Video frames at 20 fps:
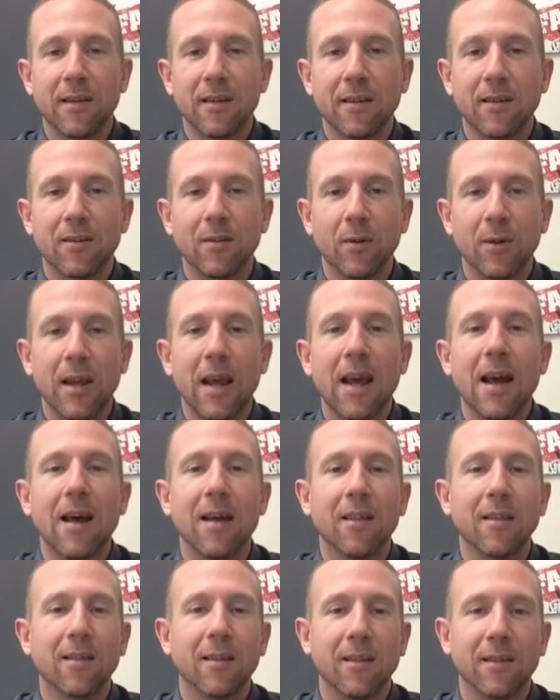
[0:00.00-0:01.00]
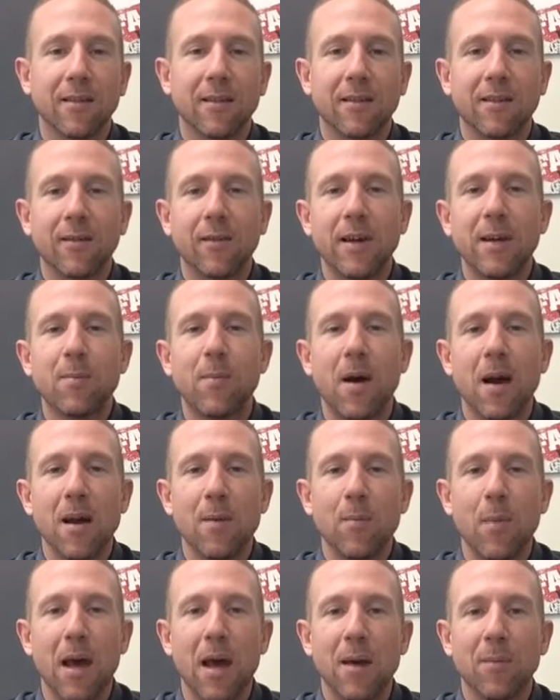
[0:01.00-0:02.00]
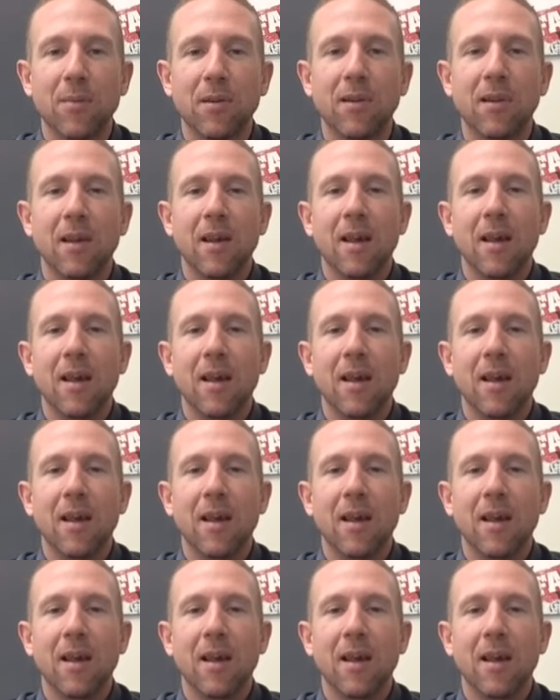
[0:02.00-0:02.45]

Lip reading: And so yeah, it's 3 mind maps,